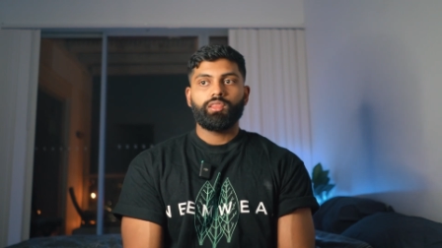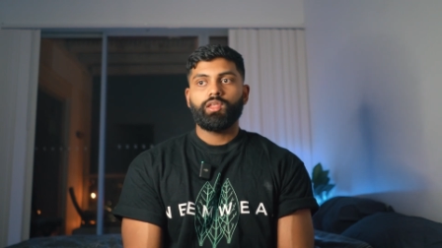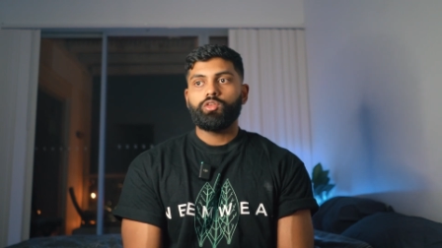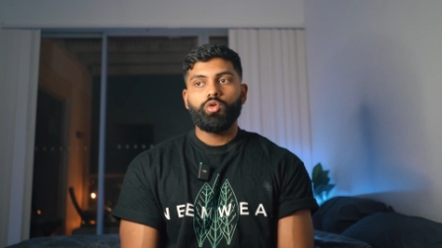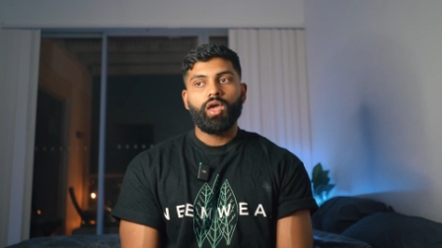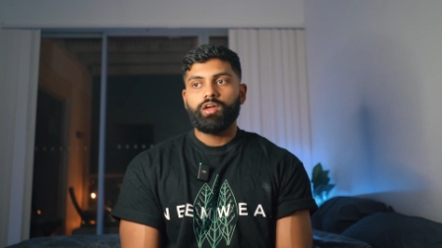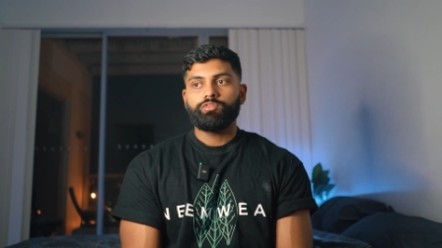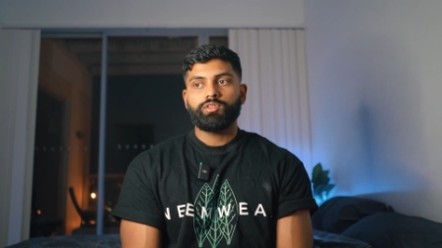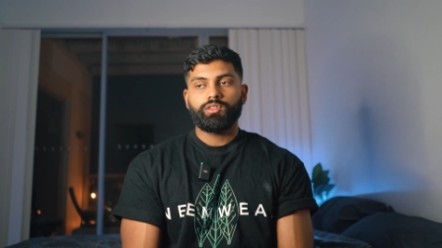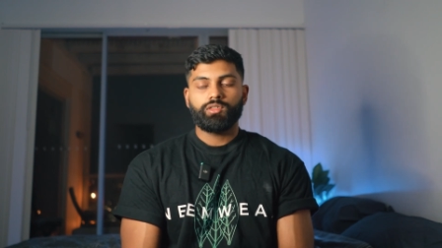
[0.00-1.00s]
then you
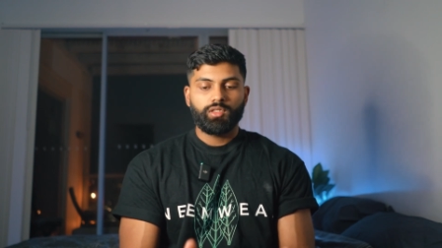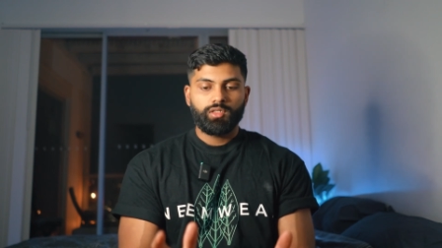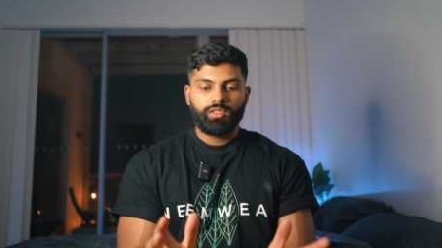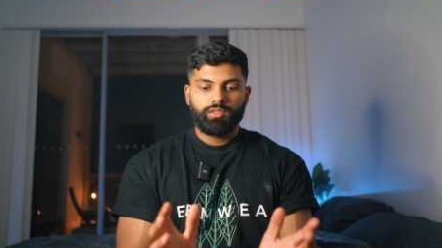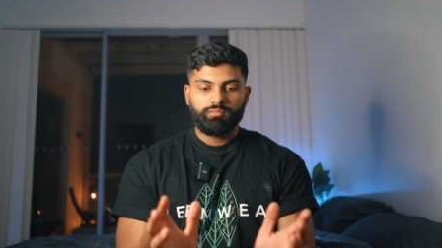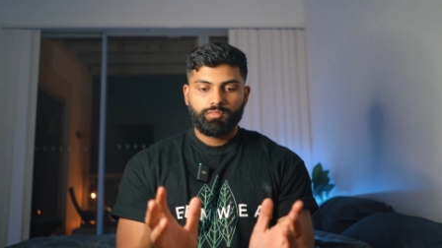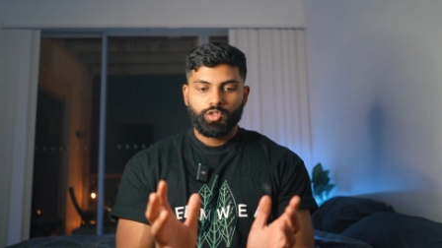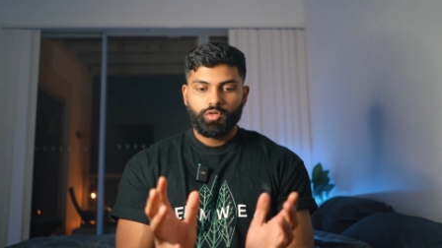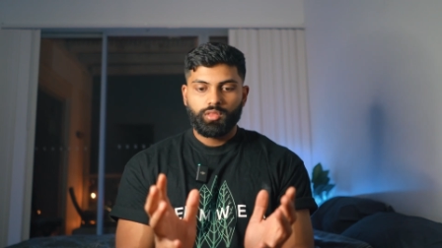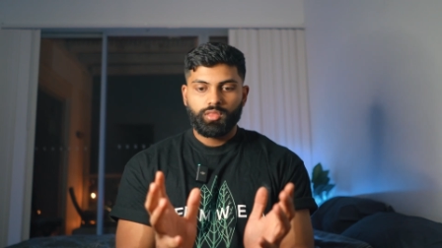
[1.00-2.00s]
have to,
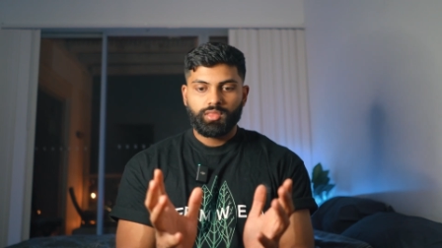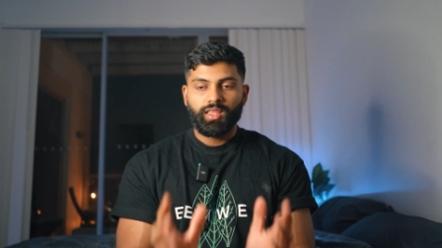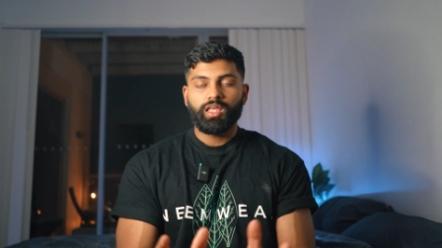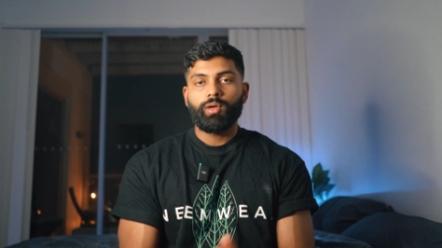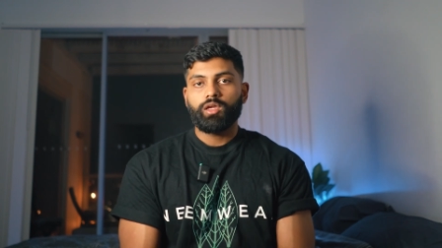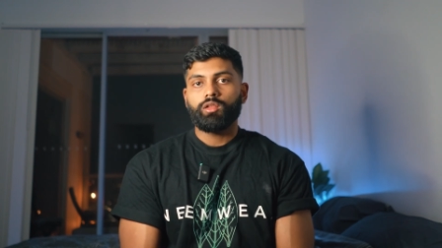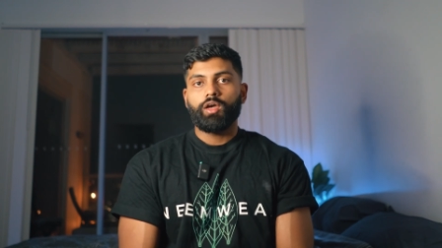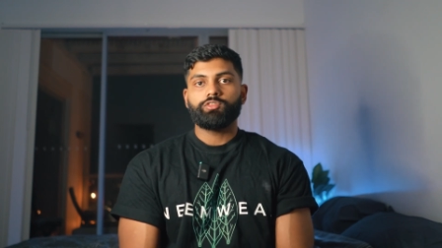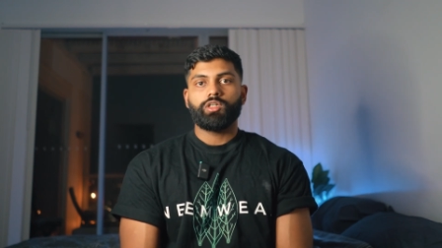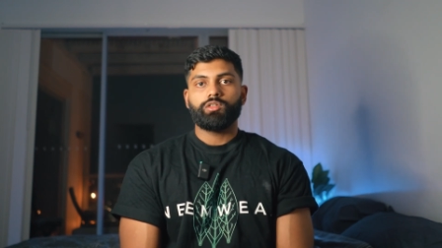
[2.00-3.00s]
you know, think about your
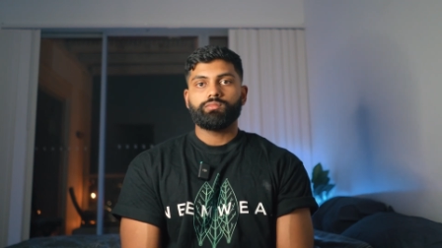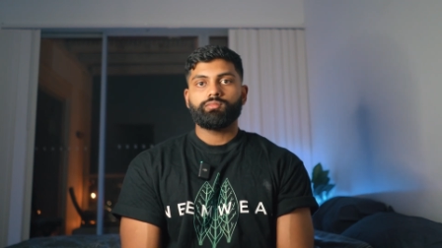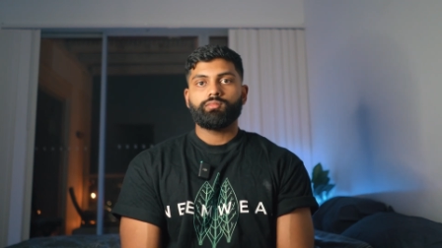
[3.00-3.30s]
lifestyle.